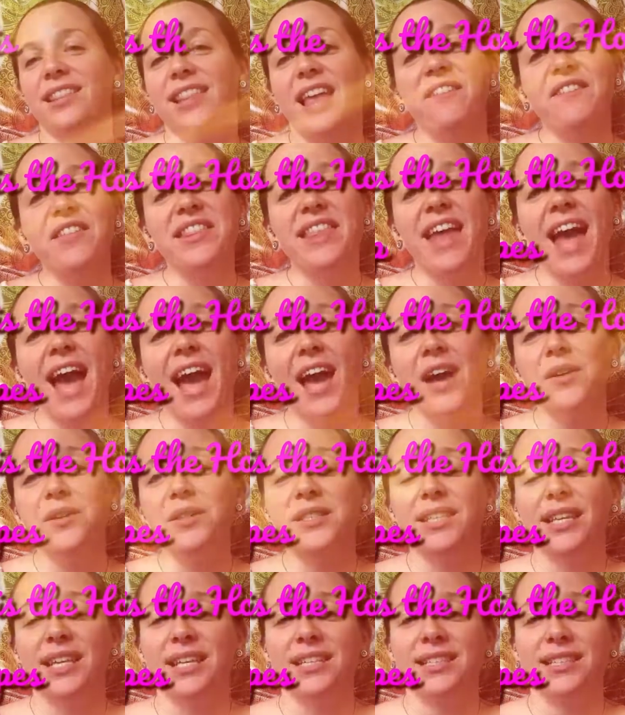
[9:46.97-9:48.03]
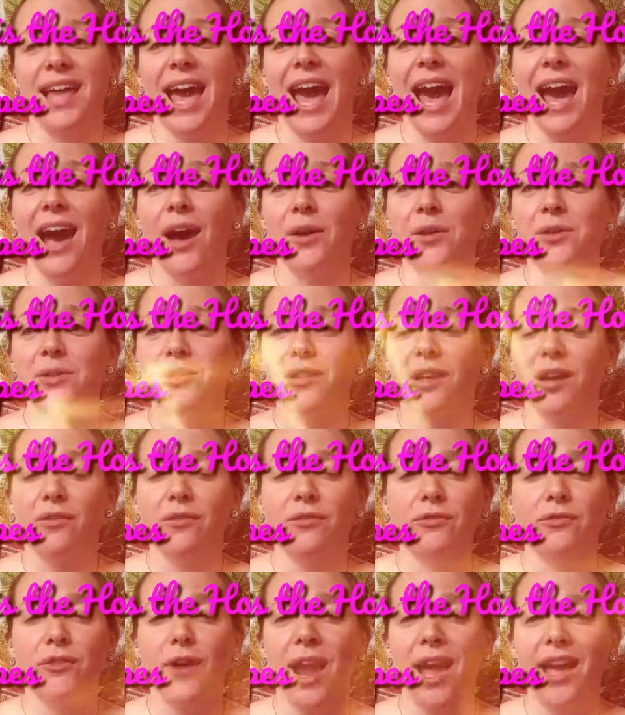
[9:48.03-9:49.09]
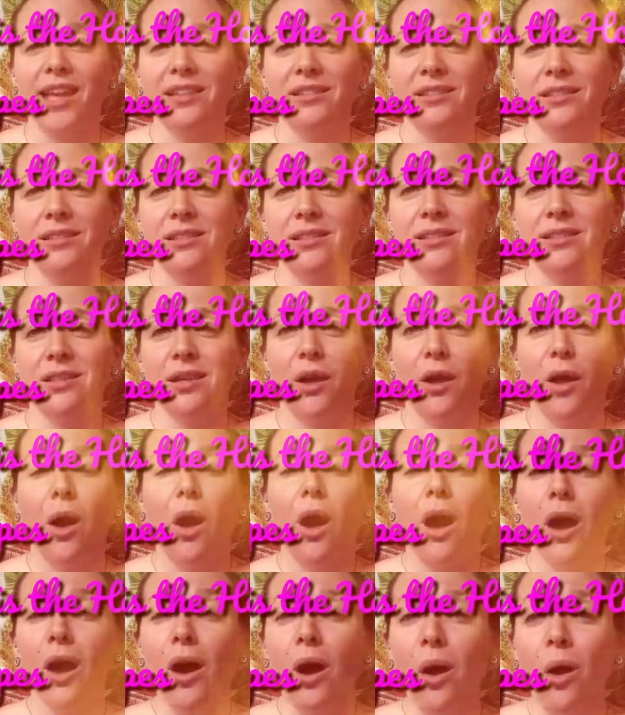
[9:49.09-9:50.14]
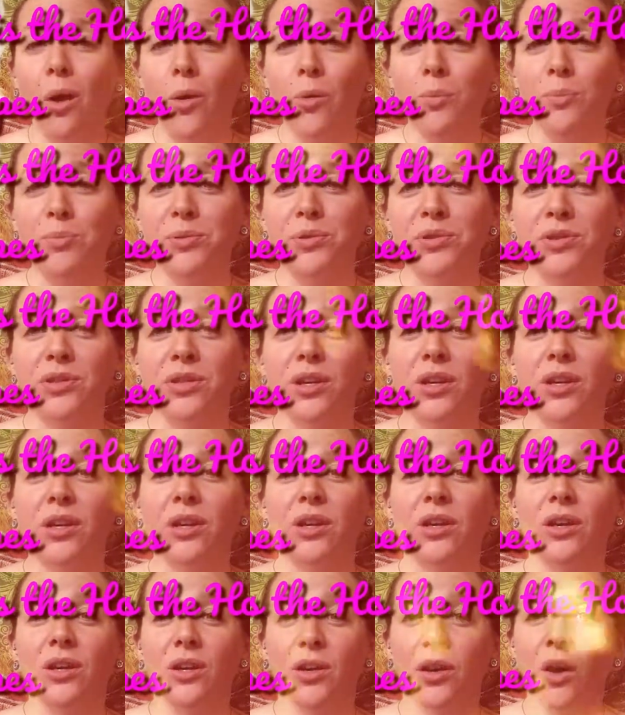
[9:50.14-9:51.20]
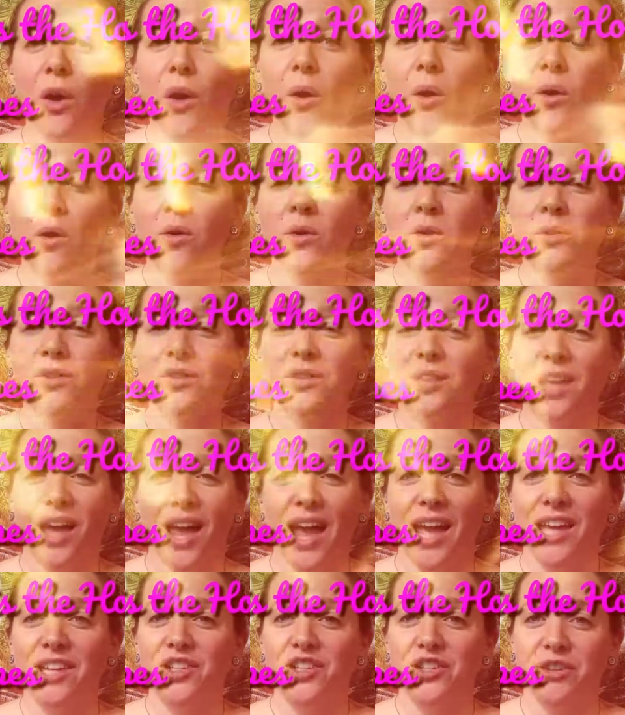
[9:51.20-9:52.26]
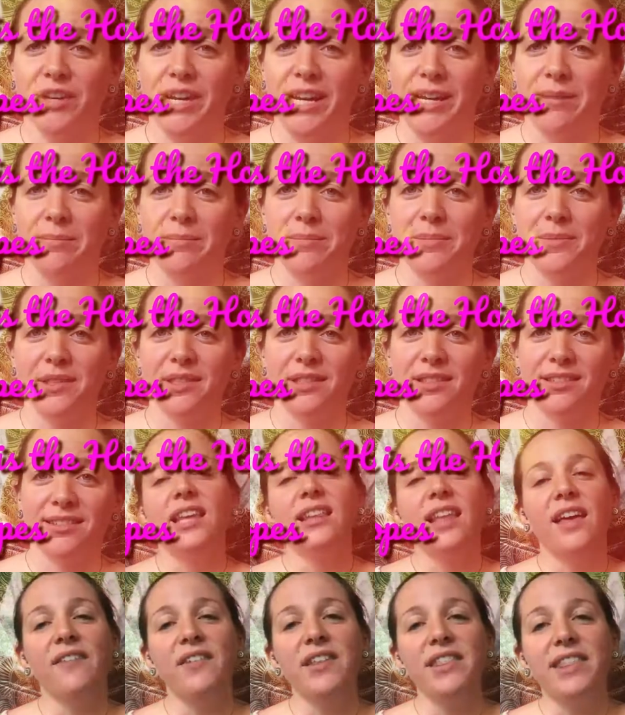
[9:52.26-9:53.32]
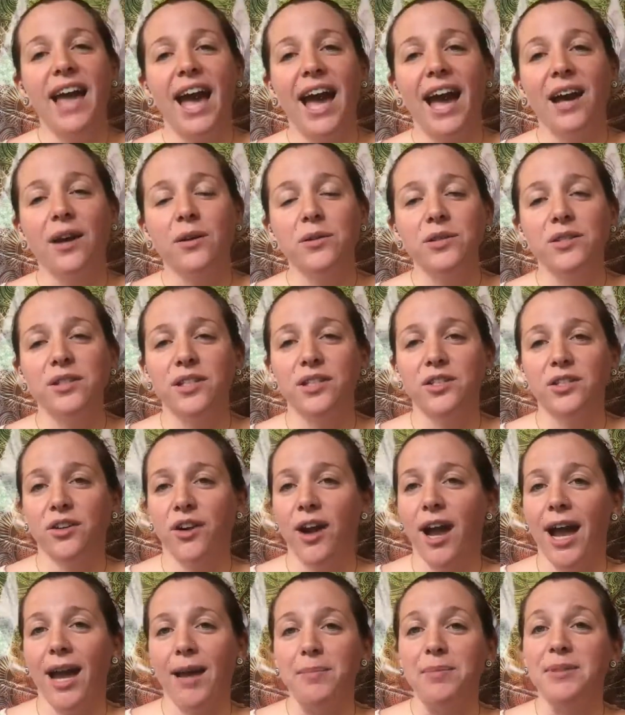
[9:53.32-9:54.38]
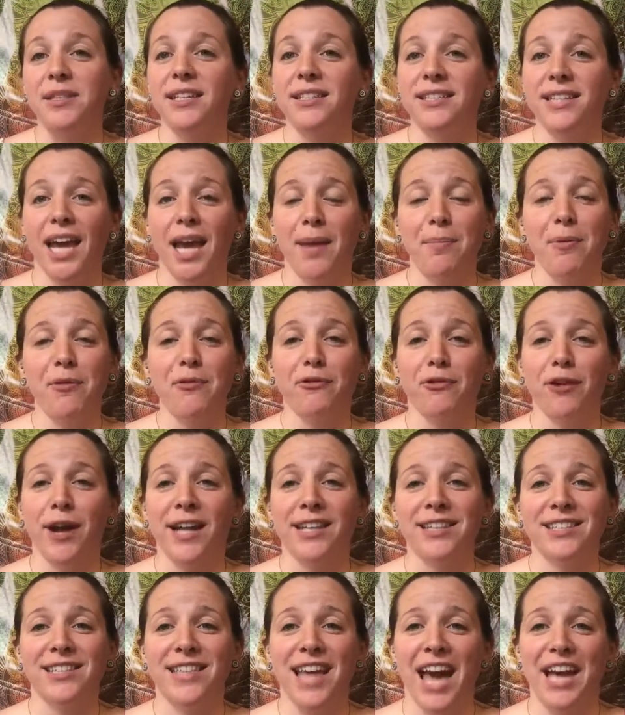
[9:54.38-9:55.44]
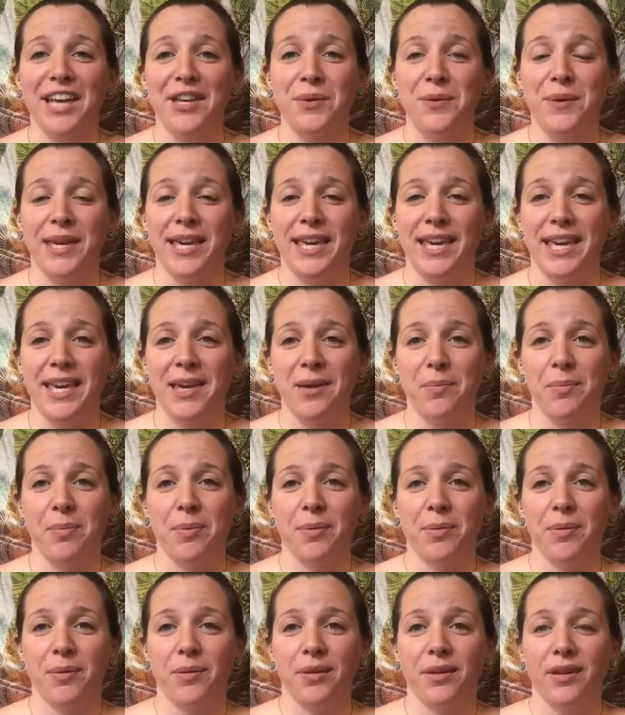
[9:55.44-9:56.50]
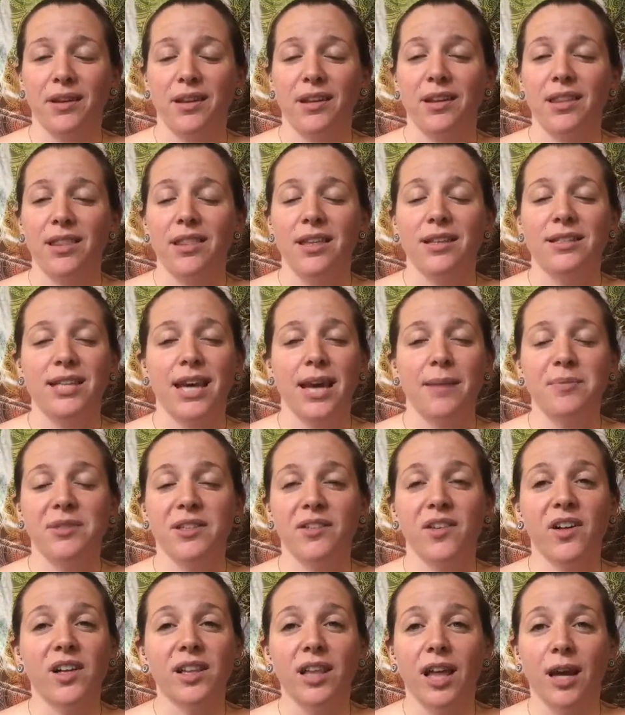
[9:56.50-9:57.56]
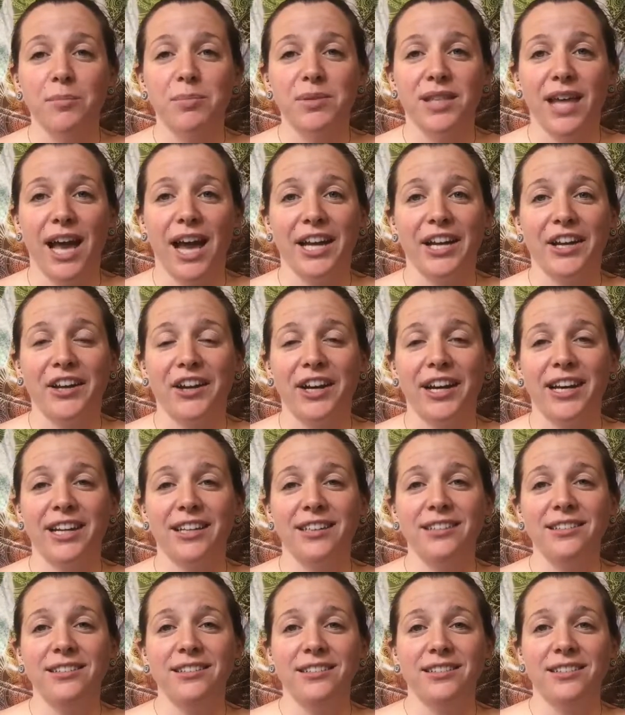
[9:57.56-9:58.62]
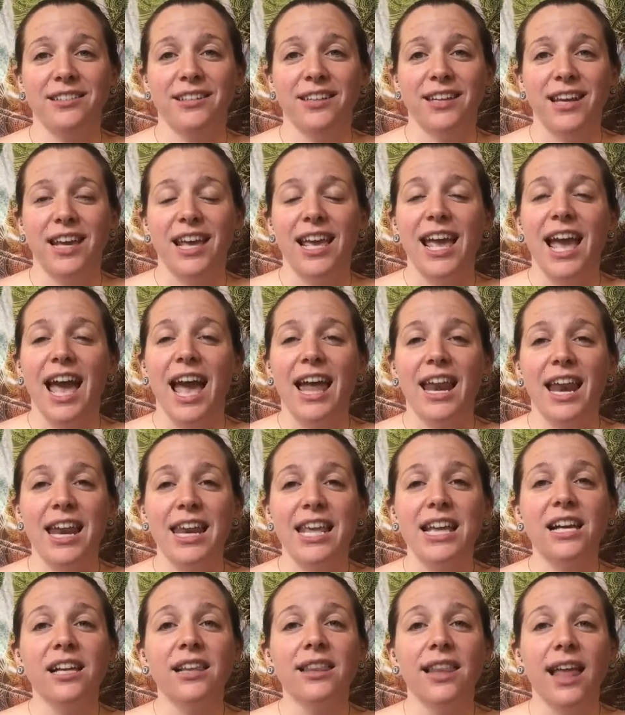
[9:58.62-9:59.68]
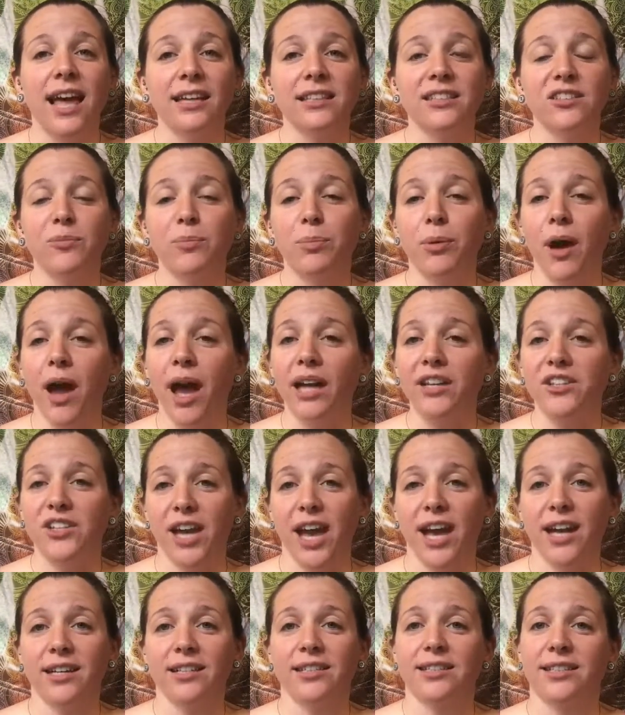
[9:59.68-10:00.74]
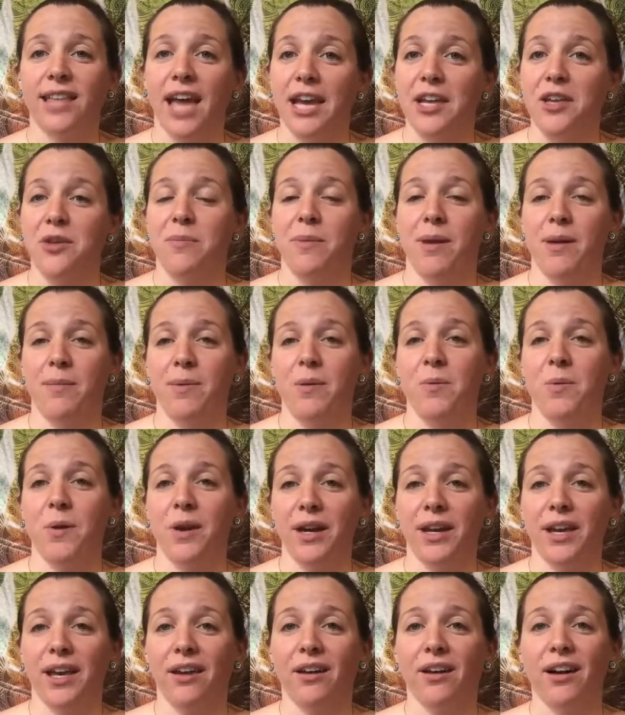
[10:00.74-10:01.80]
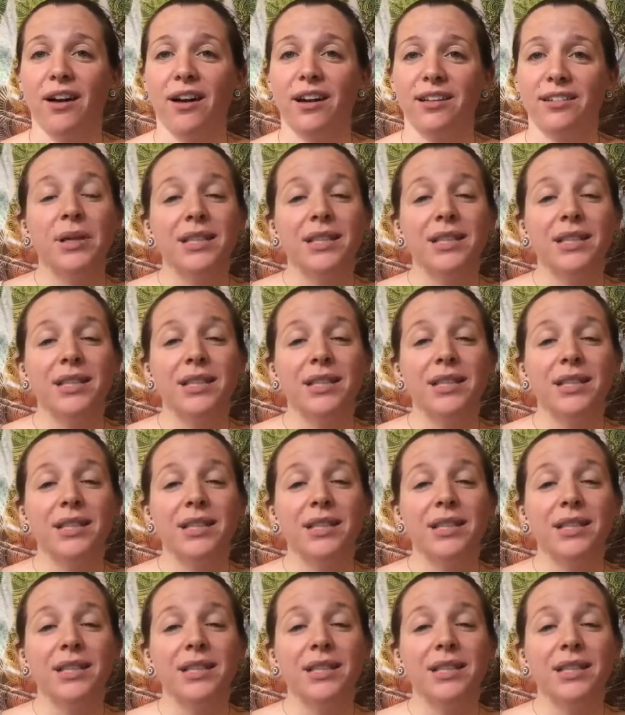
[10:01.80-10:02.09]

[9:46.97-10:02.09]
11th house is the house of friends, hopes, goals, and dreams. The 11th house describes the type of friends that you keep, the types of clubs that you're in, and any collective projects that you may be working on.